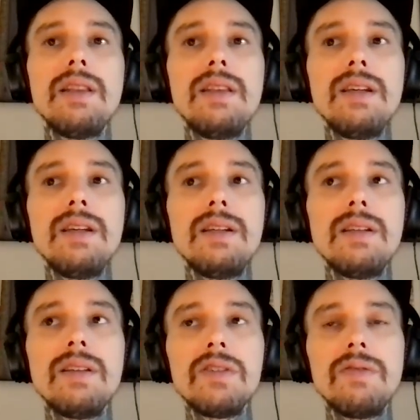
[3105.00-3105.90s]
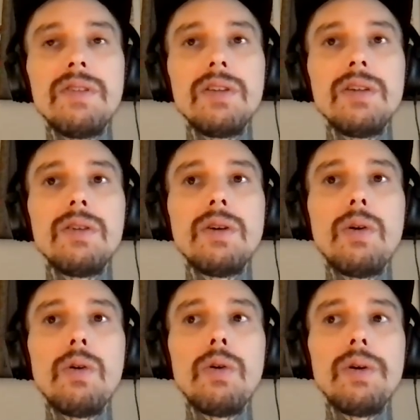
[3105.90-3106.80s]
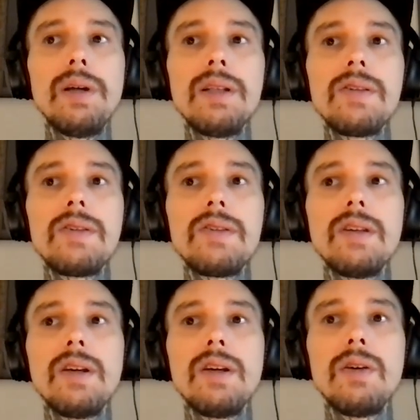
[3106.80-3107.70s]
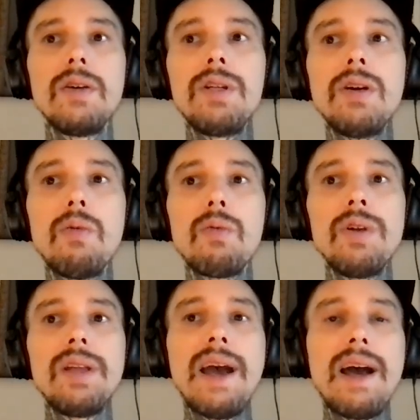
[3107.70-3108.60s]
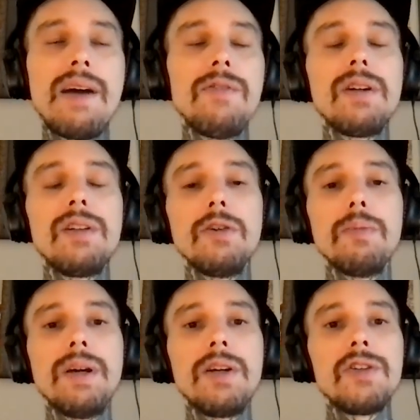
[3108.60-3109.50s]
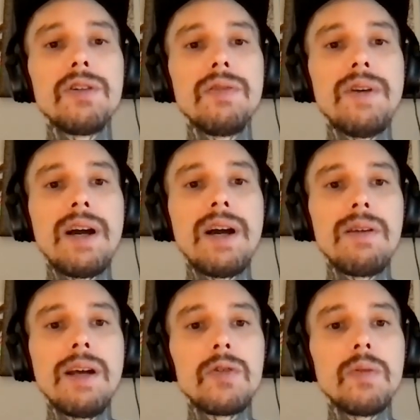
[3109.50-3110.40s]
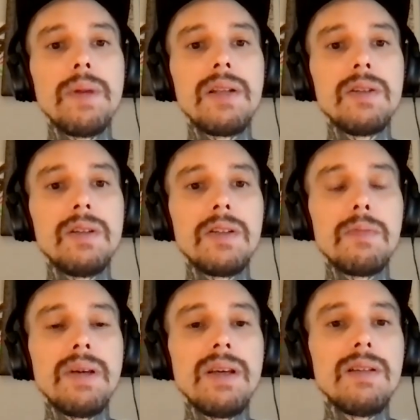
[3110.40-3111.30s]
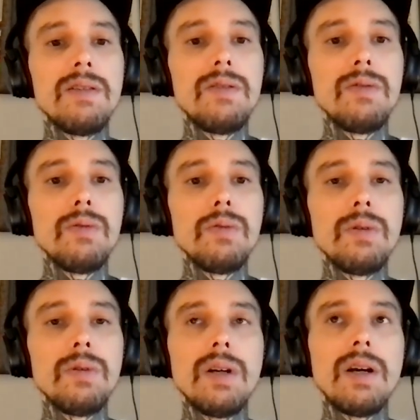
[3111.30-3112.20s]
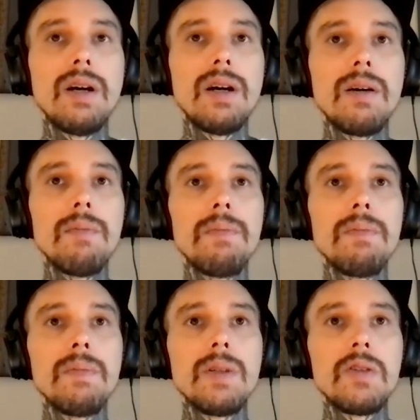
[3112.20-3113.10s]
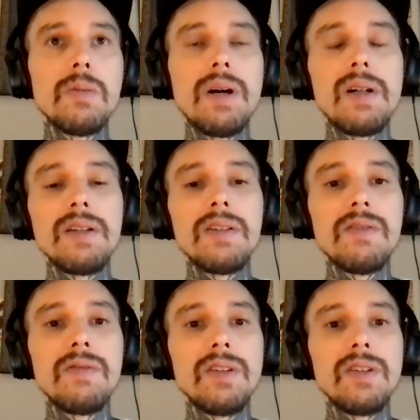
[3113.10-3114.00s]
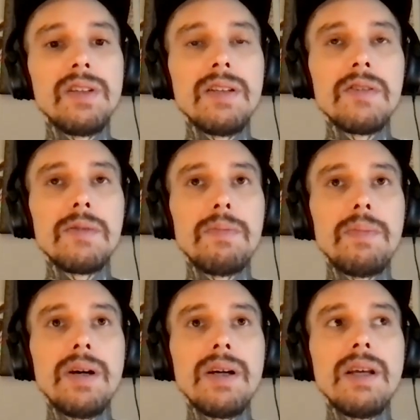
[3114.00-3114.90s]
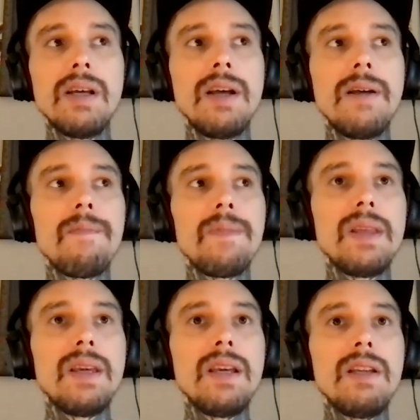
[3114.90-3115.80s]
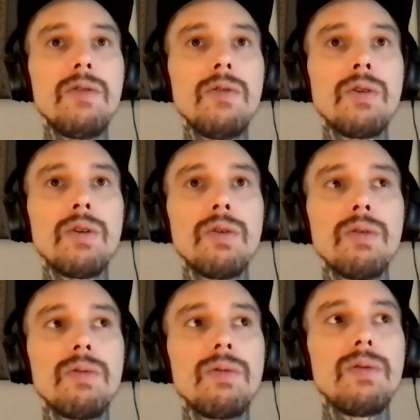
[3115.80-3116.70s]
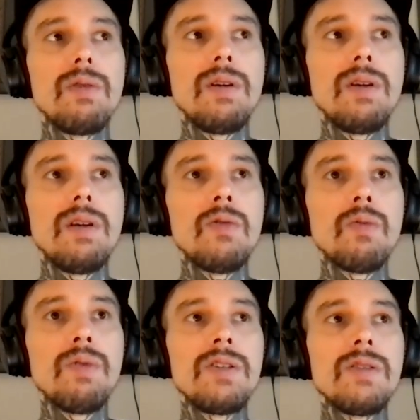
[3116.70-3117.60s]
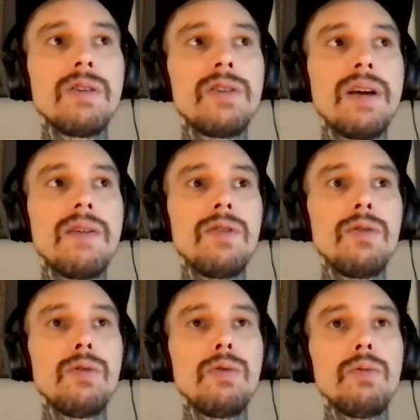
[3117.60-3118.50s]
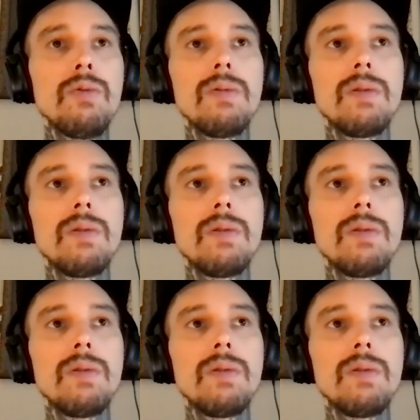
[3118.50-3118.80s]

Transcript: the the civilian toll it's we don't really have a clear picture of how detrimental it's been to um, Somali civilians but in your in your research have you